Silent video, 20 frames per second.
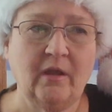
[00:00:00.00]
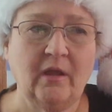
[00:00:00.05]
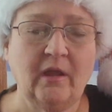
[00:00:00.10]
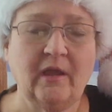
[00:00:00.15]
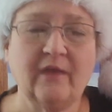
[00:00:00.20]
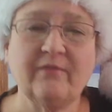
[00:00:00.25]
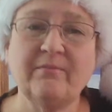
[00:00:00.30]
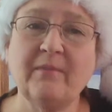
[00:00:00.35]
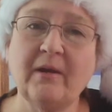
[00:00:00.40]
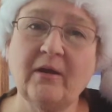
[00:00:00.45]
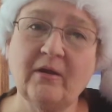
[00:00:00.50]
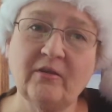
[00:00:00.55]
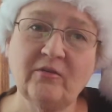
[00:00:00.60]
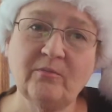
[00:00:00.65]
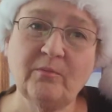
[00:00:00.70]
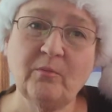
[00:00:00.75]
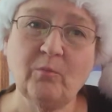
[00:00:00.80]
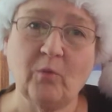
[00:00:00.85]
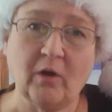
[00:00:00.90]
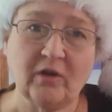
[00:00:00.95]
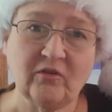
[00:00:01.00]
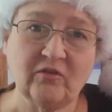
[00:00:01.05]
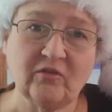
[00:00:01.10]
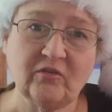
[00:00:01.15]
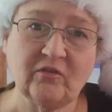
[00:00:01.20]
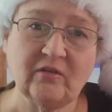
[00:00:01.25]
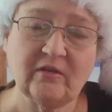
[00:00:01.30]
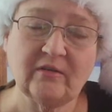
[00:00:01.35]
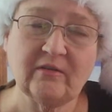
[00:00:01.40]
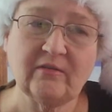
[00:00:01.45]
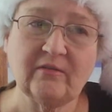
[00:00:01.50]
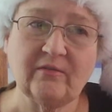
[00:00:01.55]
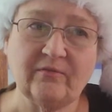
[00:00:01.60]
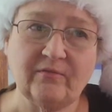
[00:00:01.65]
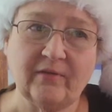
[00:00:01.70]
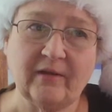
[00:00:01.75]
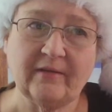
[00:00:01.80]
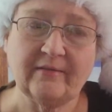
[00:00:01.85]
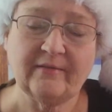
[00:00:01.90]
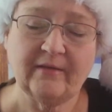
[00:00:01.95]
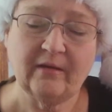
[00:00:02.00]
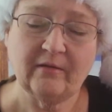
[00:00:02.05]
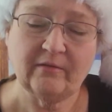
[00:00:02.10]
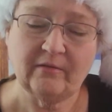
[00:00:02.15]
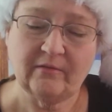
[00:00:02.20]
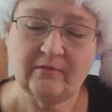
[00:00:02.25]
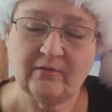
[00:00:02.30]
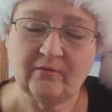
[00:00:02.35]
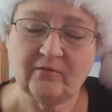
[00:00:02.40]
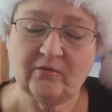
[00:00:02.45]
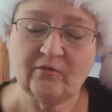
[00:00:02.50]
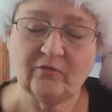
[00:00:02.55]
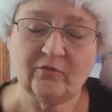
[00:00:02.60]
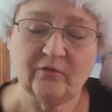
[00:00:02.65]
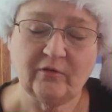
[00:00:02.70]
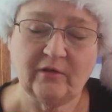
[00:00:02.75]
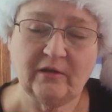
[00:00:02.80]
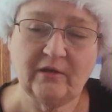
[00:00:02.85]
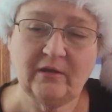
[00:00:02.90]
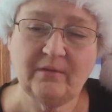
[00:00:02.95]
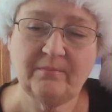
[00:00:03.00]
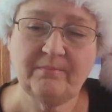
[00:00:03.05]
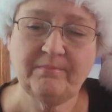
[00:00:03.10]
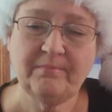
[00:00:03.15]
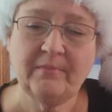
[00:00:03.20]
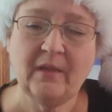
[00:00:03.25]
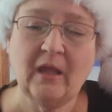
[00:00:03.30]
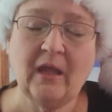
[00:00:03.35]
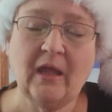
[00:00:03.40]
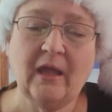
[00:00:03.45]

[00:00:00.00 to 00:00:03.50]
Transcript: if my husband watches this and finds out that this is for him,